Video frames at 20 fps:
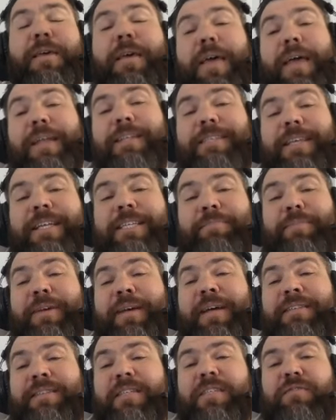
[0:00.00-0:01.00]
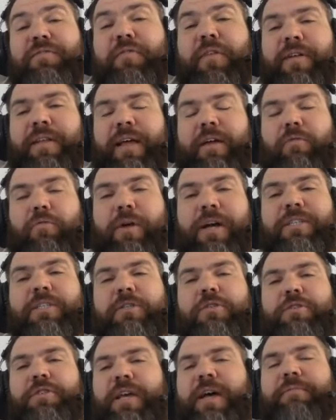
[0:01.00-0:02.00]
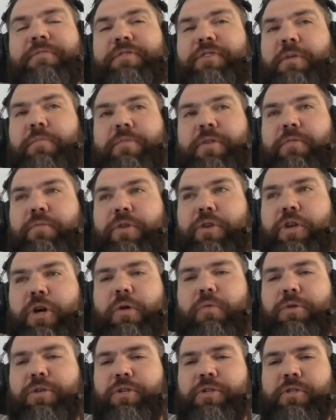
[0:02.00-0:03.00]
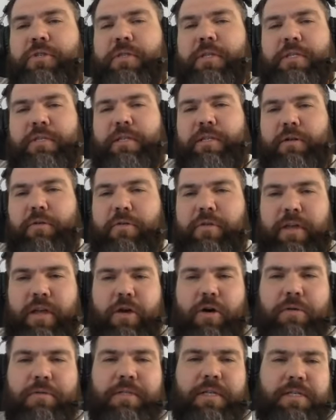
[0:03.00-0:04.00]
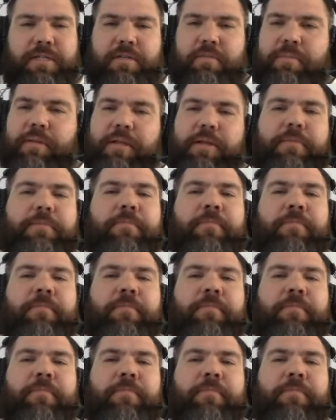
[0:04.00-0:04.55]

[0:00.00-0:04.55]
It's it's because it's fun. Like wrestlers have something we don't, which is this little thing called discipline